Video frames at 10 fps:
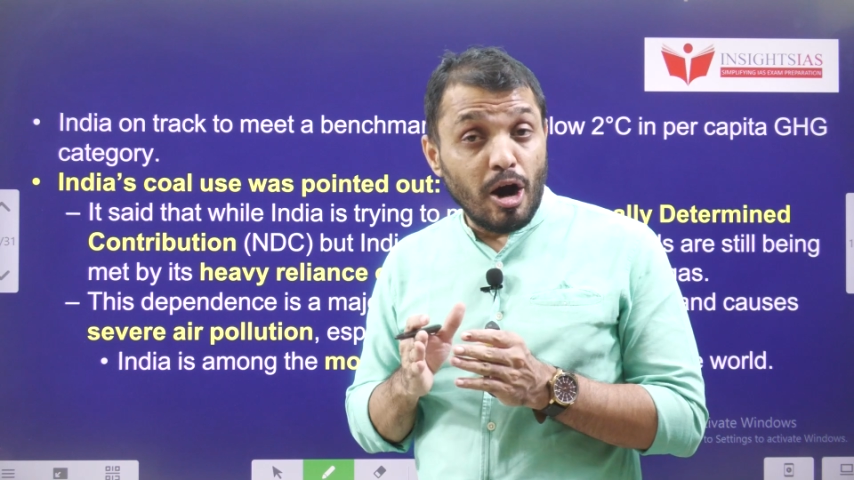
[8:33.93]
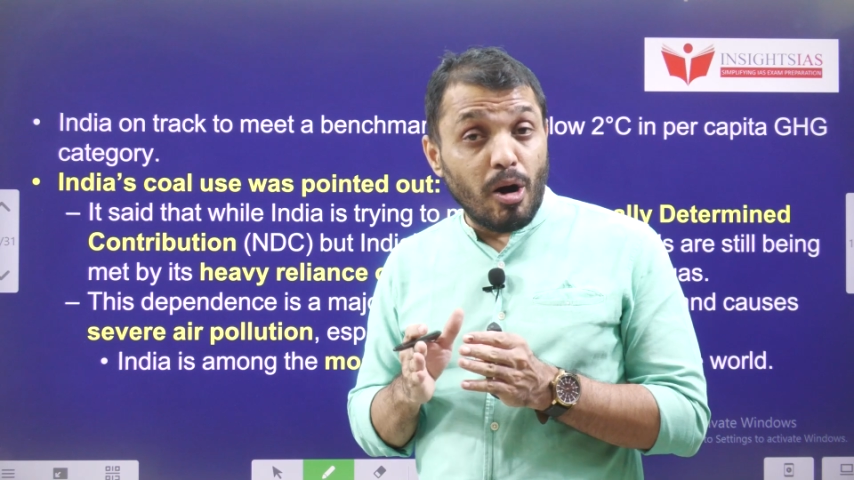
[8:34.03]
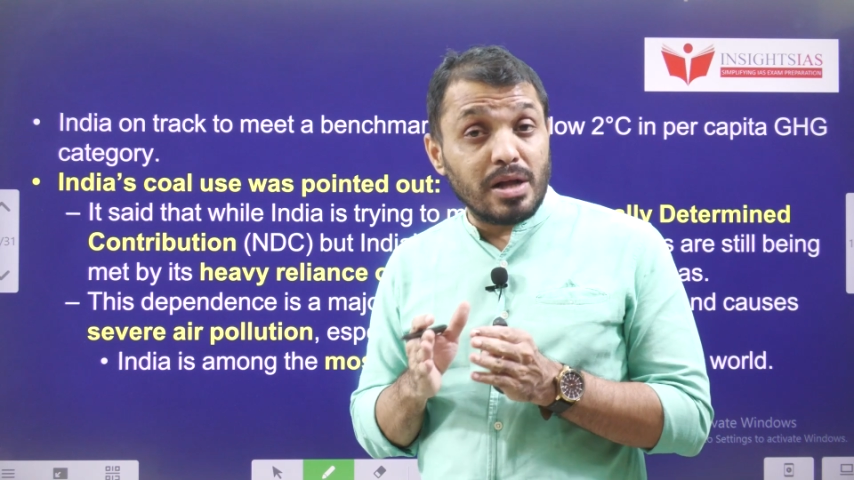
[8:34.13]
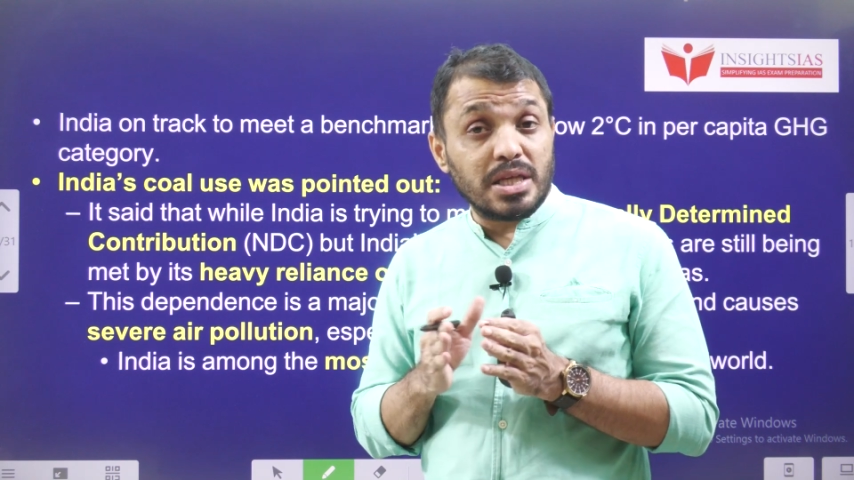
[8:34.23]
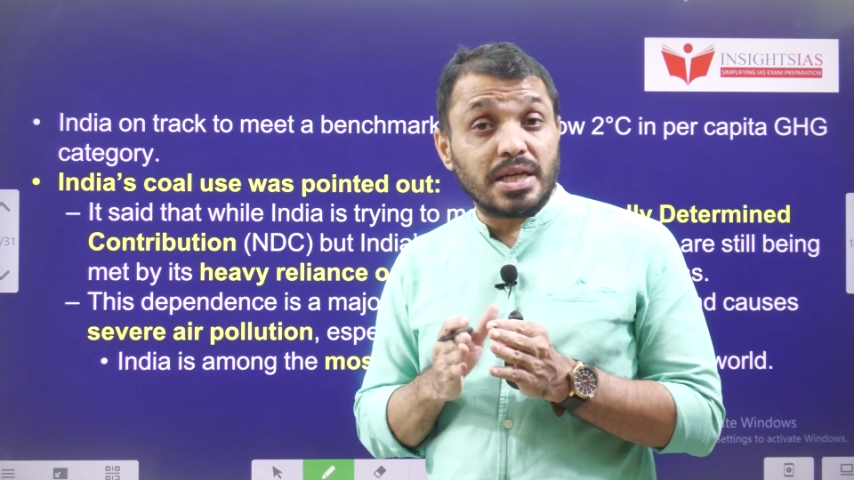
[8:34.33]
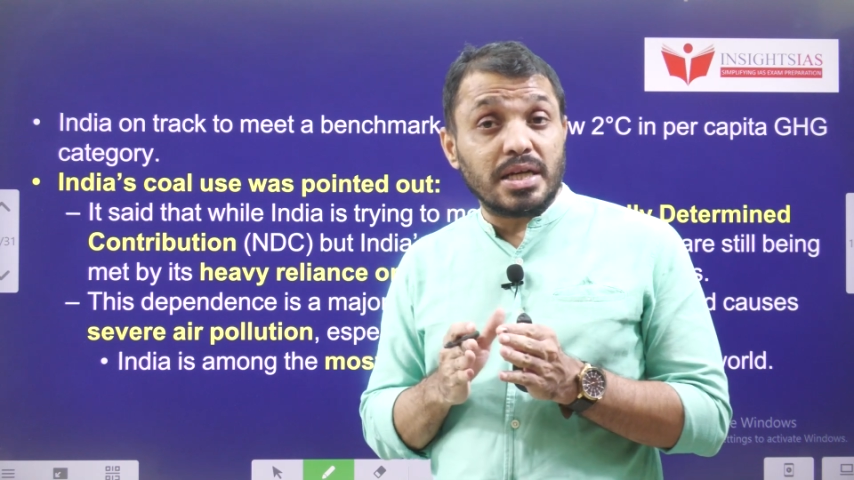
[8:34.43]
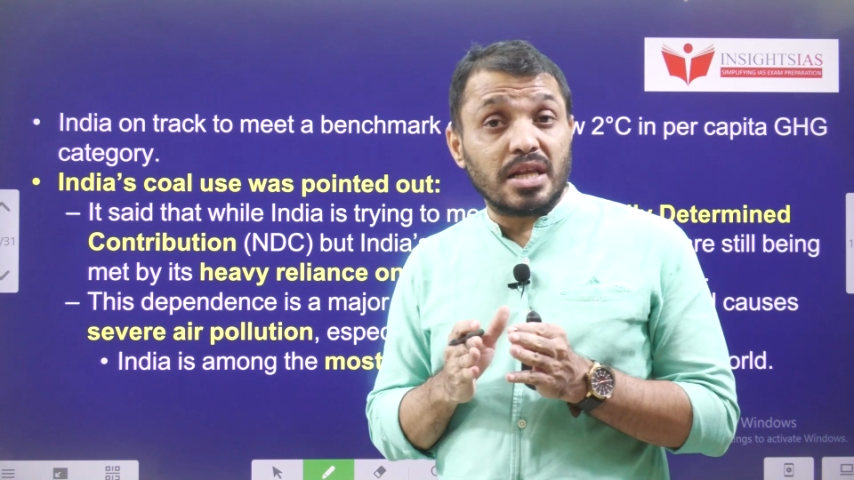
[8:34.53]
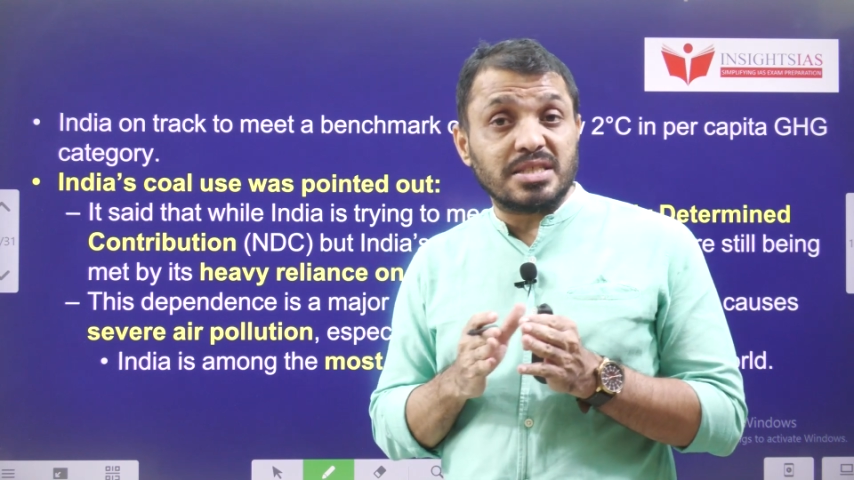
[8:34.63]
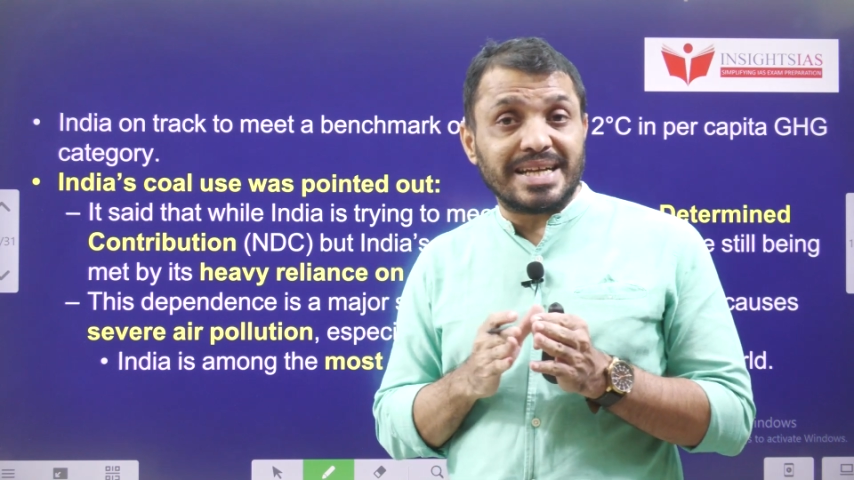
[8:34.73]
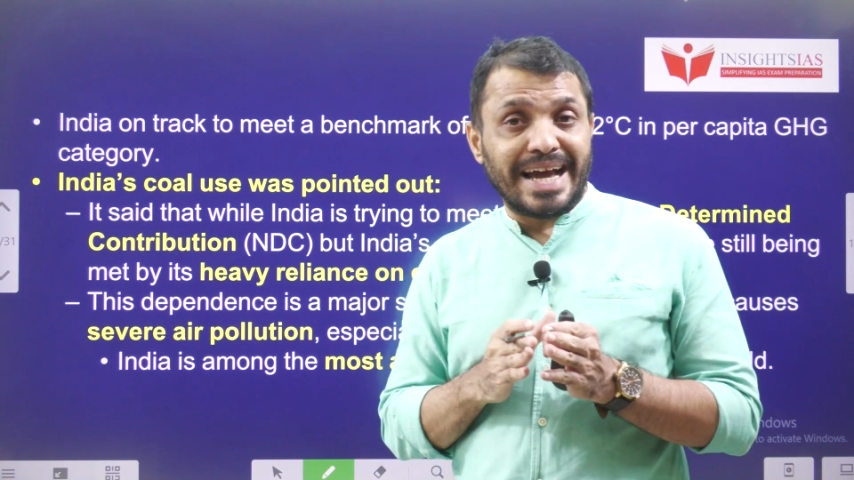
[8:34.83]
all the
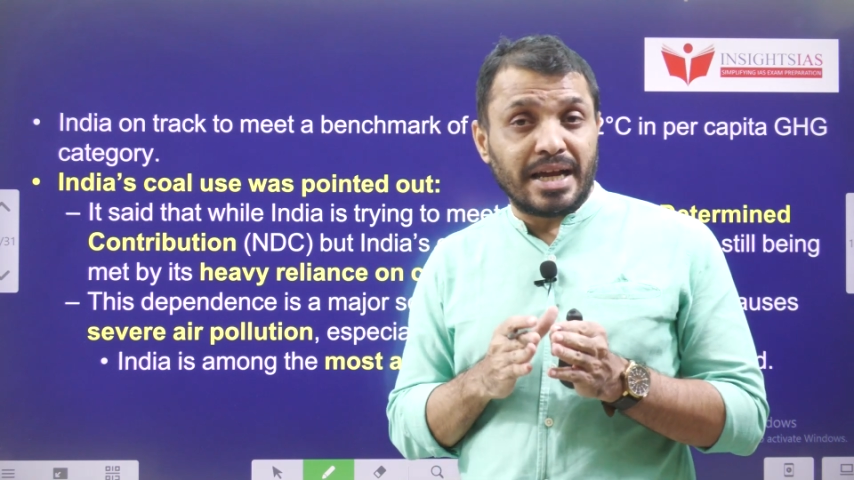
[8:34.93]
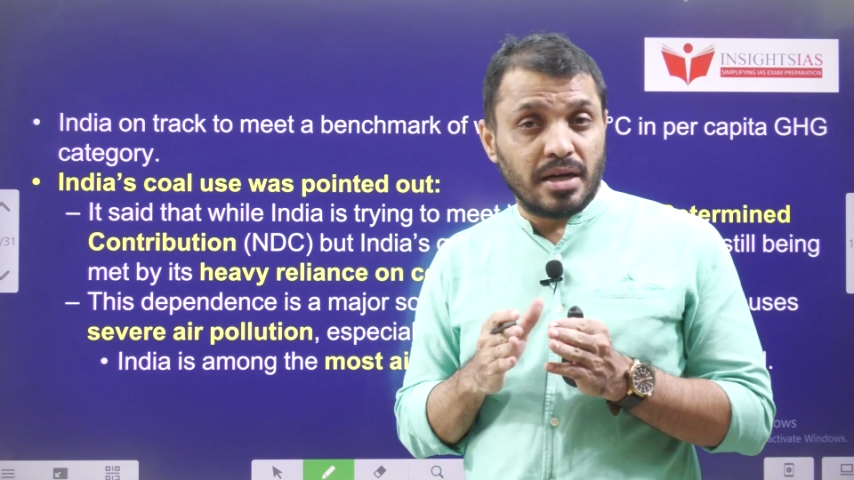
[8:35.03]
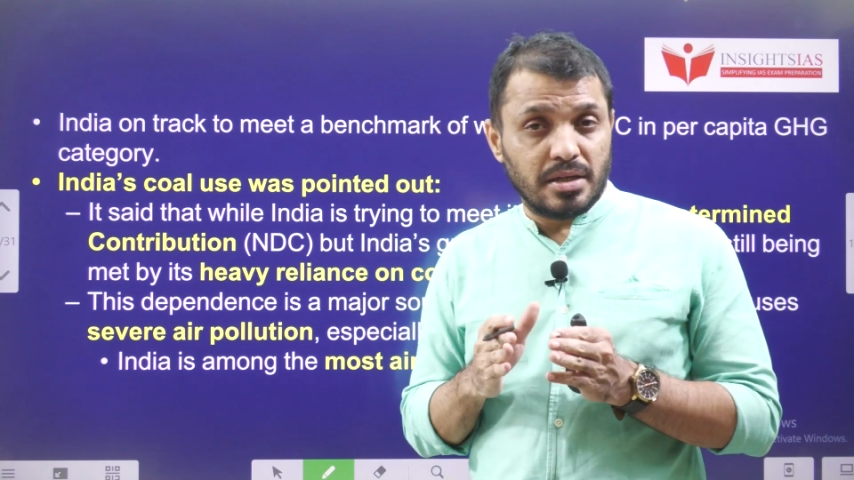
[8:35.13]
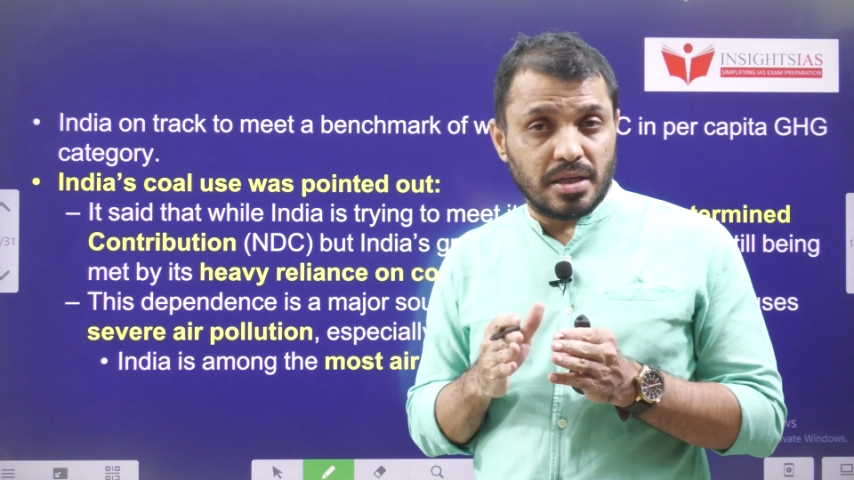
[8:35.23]
countries are agreed